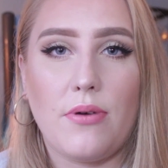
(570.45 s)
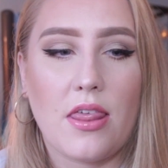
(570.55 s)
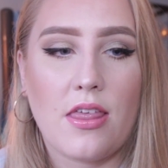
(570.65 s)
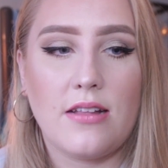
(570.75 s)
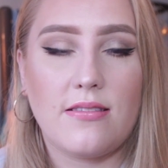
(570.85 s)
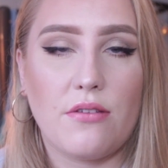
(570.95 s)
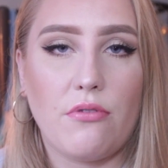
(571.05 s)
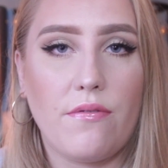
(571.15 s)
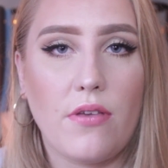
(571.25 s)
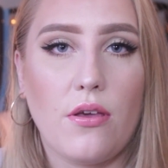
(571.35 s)
whether that's a
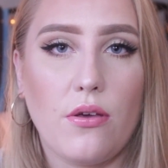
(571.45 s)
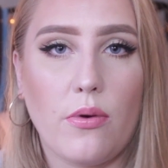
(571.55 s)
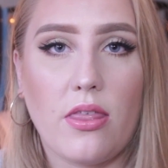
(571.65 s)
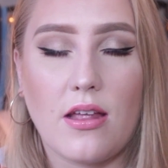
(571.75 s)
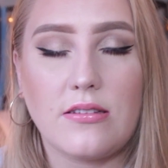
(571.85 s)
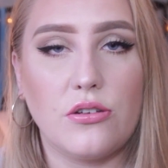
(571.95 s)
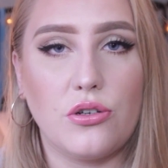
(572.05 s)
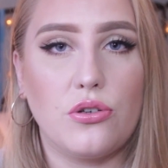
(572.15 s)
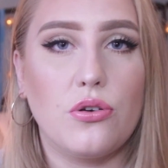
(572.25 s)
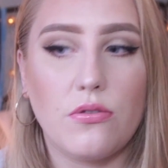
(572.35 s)
review, whether that's a
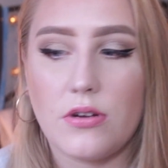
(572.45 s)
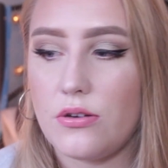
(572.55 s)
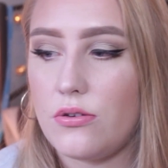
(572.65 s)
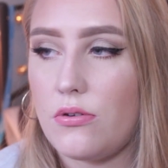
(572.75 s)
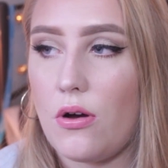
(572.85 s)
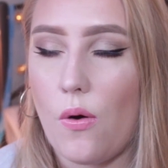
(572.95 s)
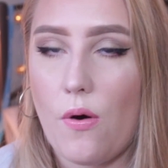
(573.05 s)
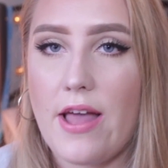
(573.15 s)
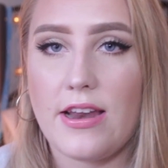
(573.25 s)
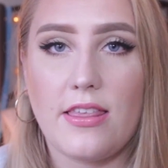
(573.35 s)
tutorial
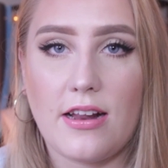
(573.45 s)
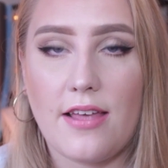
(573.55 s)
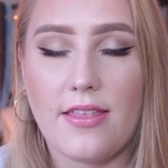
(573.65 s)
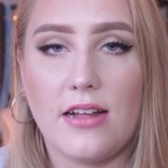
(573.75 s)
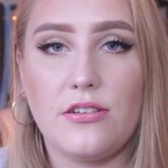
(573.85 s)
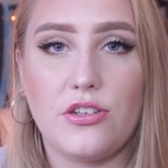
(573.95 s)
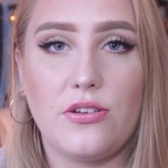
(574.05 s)
or anything like that,